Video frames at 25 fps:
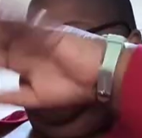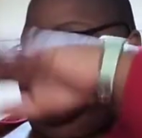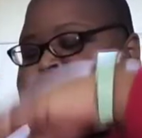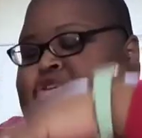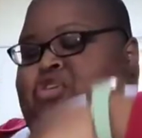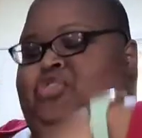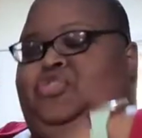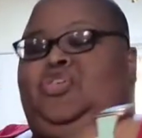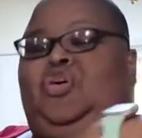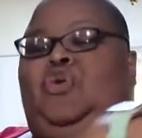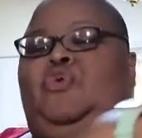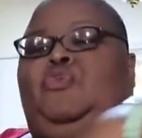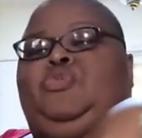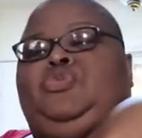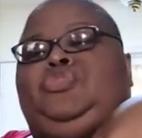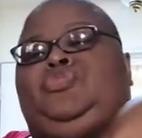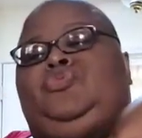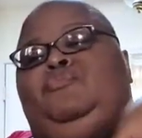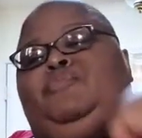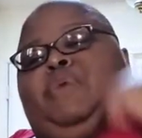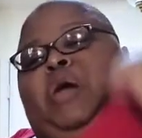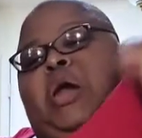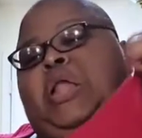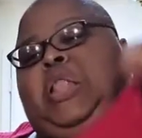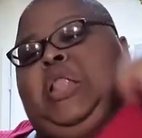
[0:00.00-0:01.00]
just going
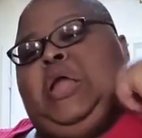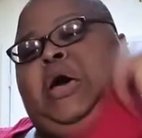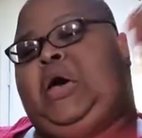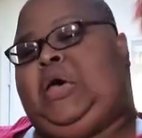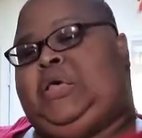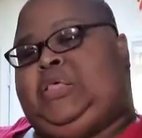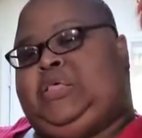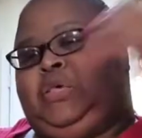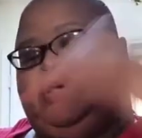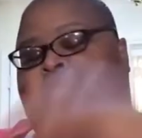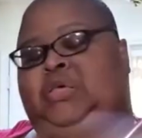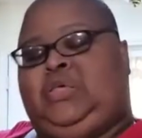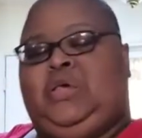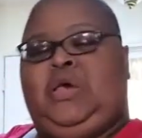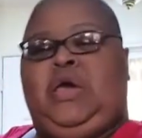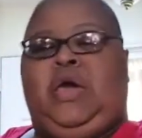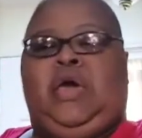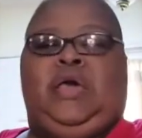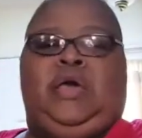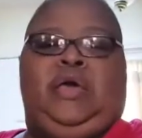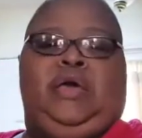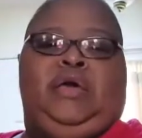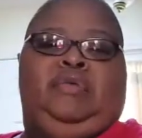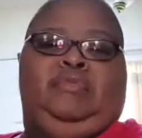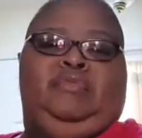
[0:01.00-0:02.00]
through my closet
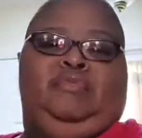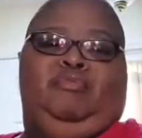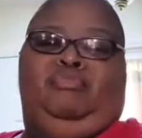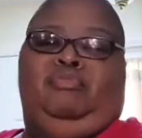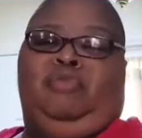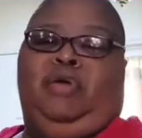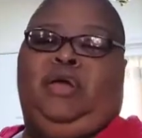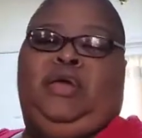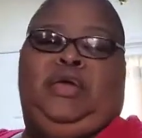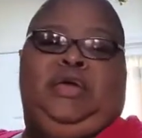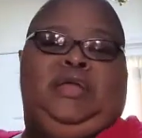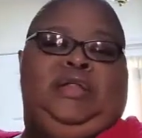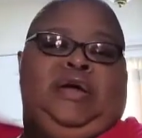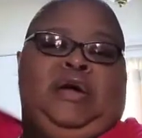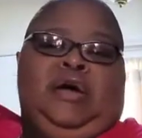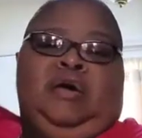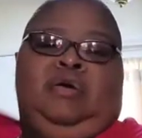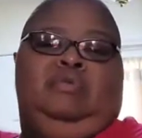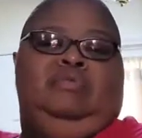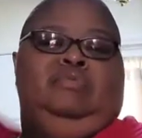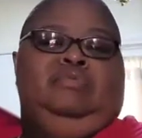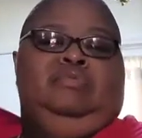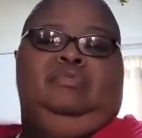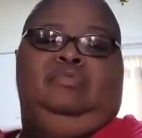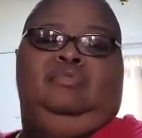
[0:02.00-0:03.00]
and breaking
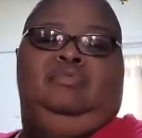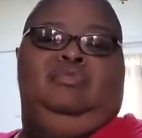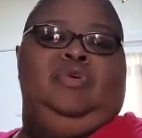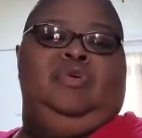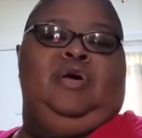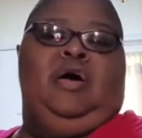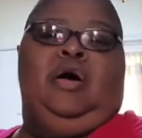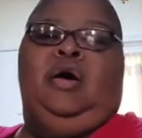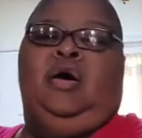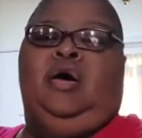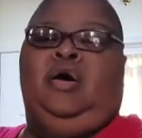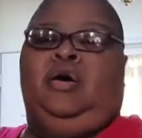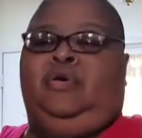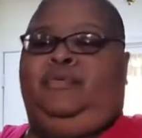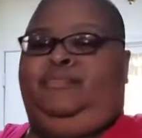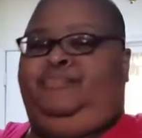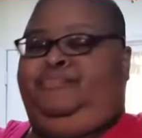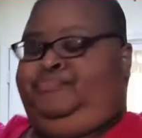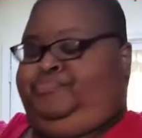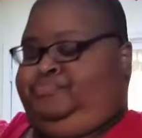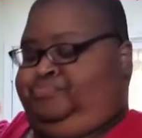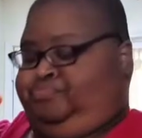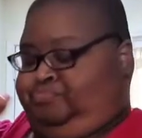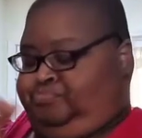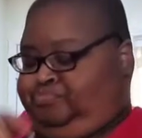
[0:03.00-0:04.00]
out
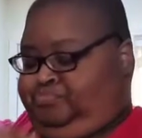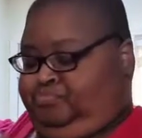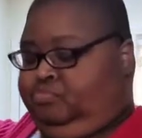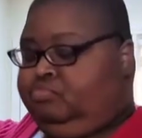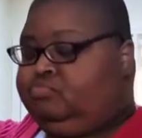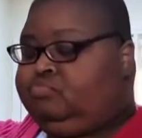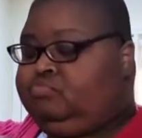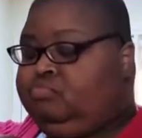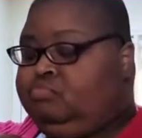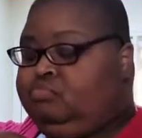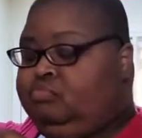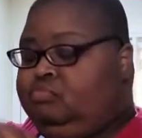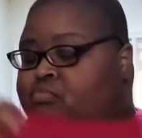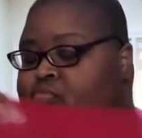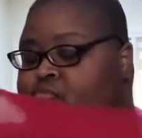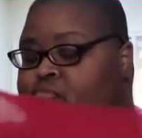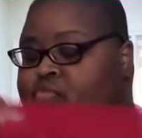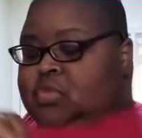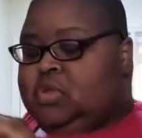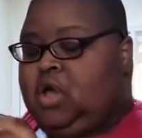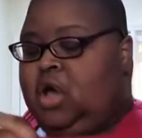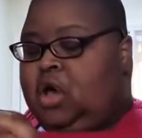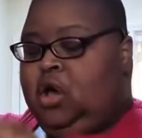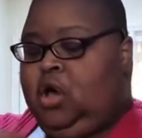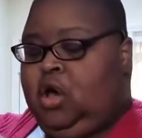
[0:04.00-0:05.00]
um,
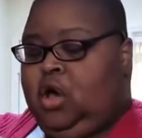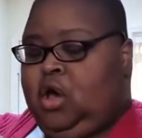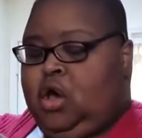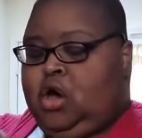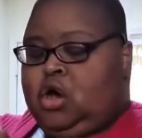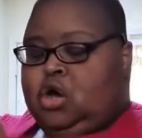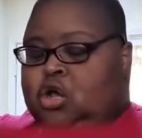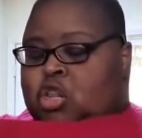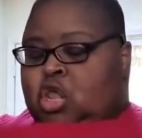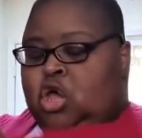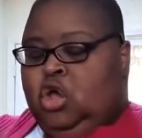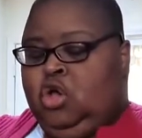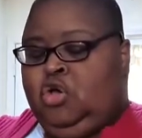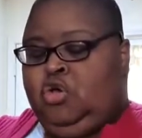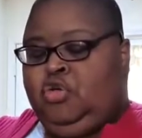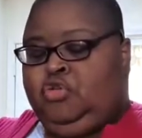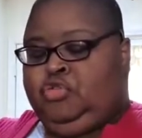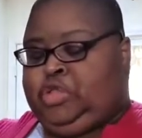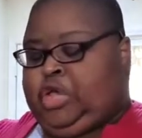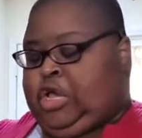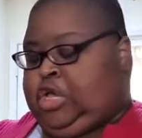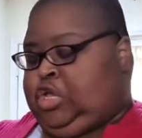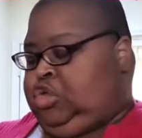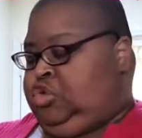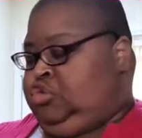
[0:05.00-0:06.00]

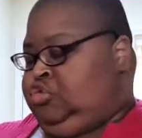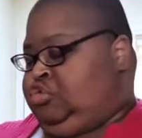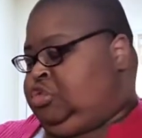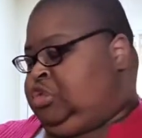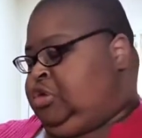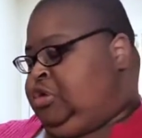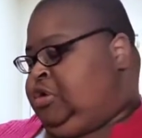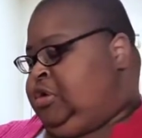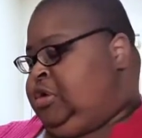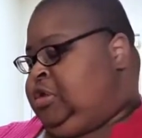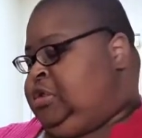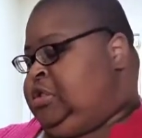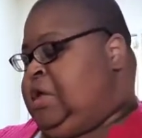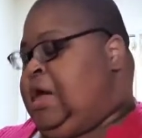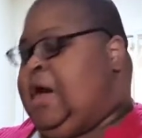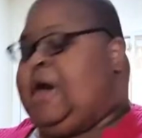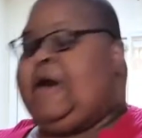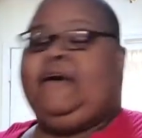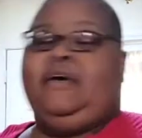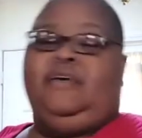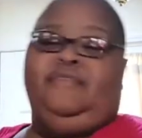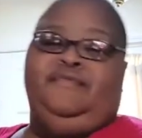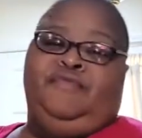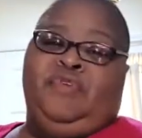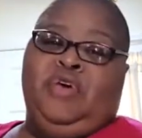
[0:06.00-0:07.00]
clothes that used to
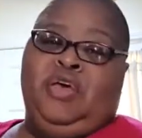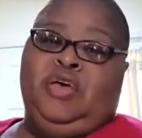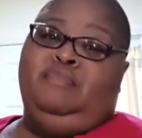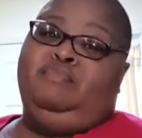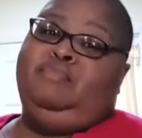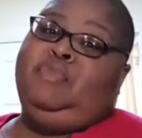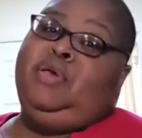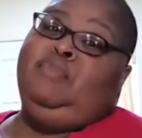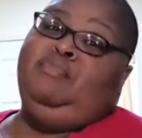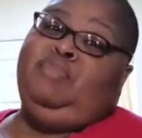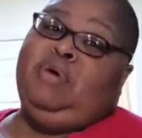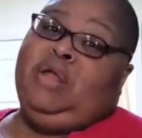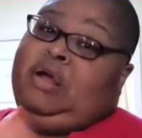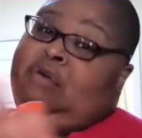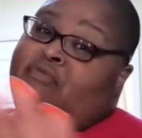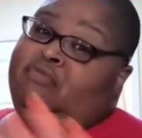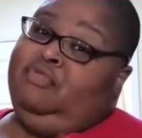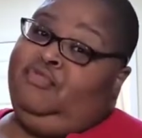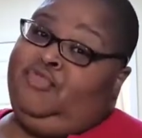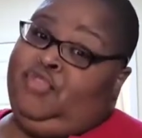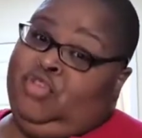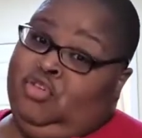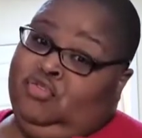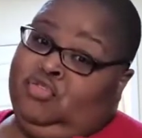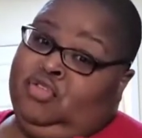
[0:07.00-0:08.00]
not fit me, but I
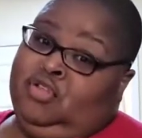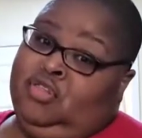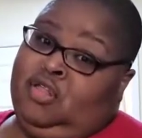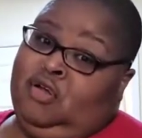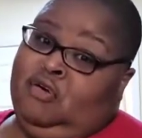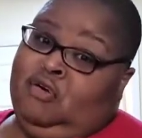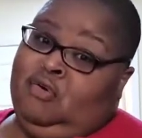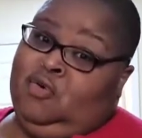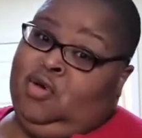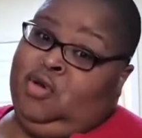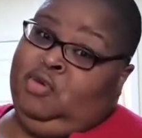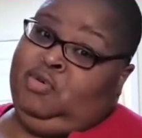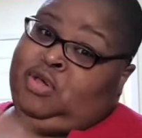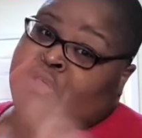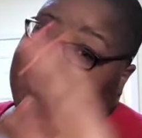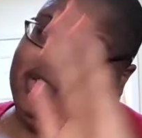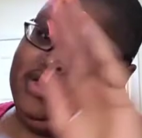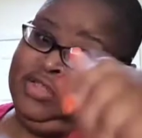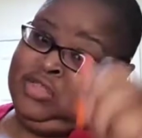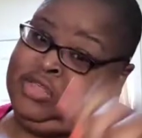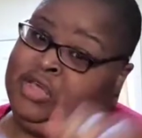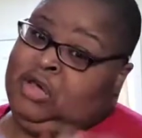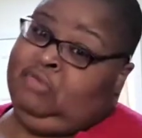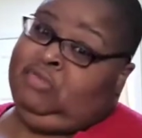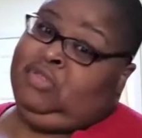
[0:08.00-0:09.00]
refuse to throw away because
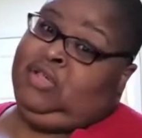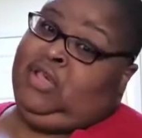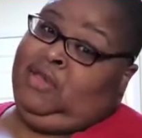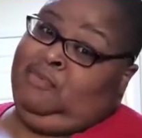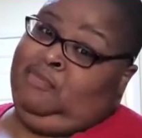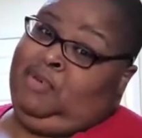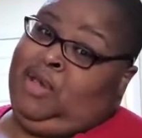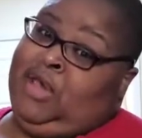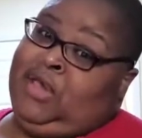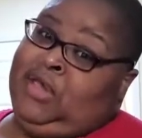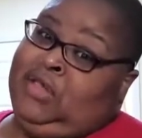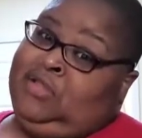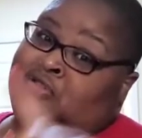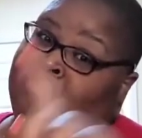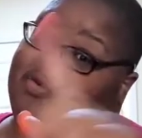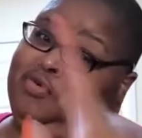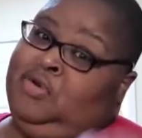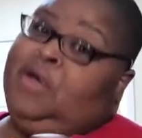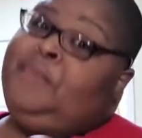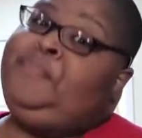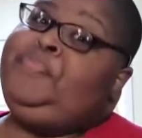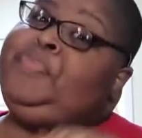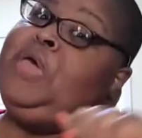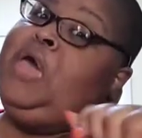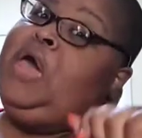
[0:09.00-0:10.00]
I said I was going to get back
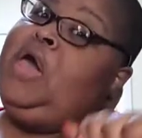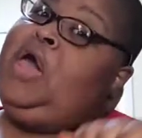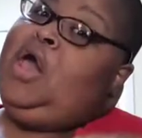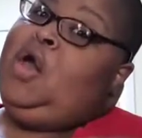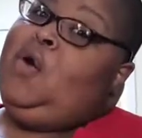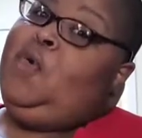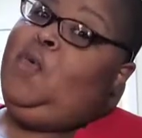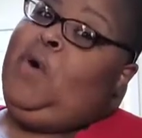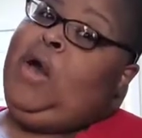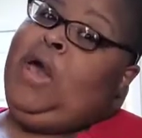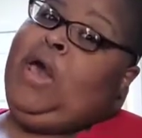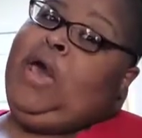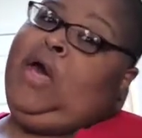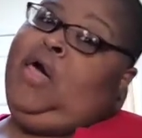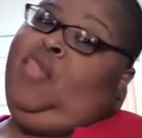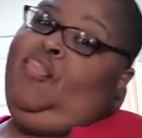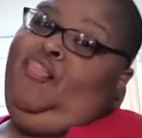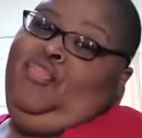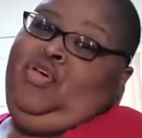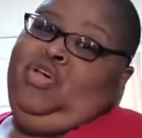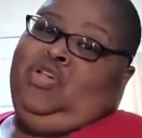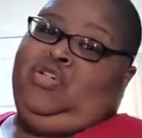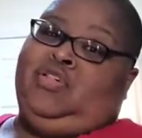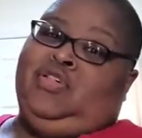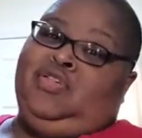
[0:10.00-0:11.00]
into it. Well,
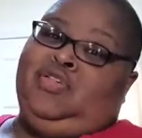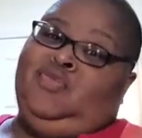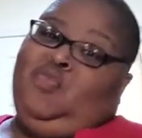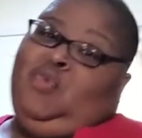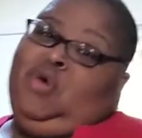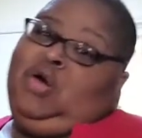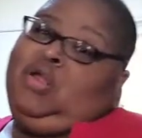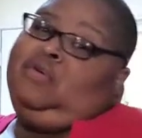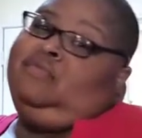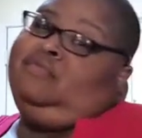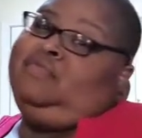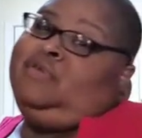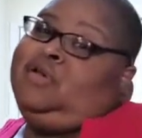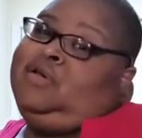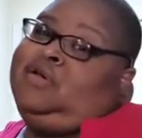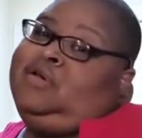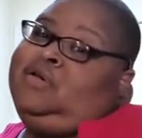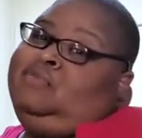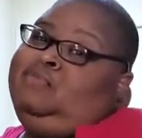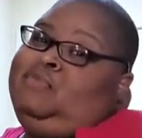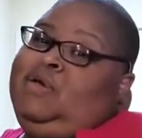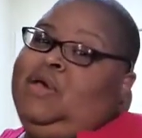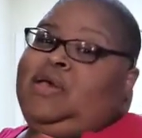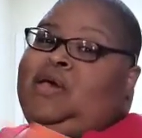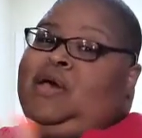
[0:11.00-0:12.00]
this is one of
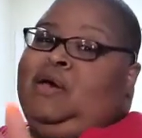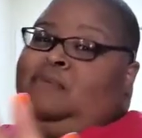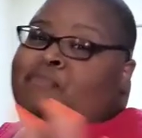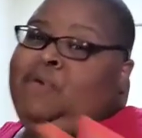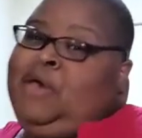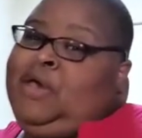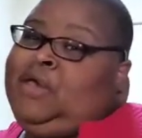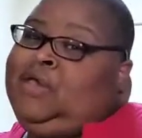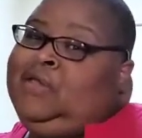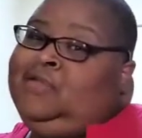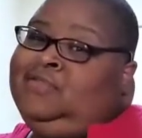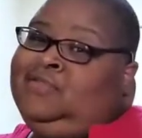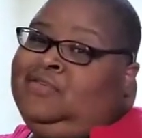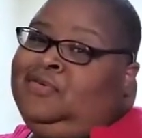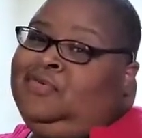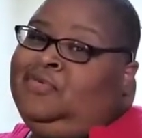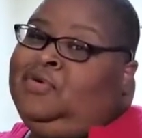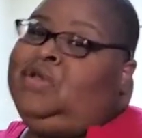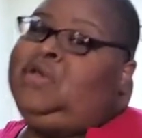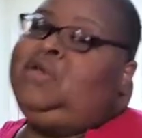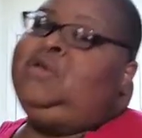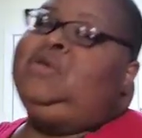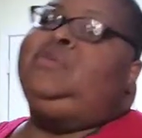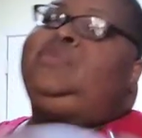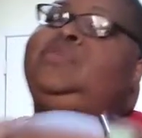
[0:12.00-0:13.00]
them. I got back into
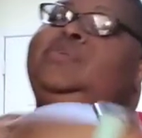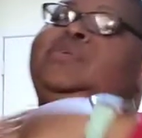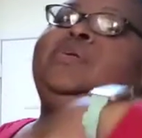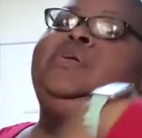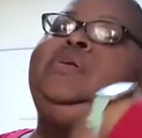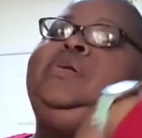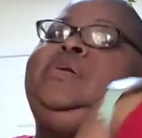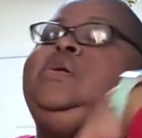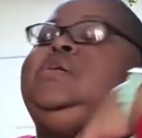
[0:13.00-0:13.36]
it.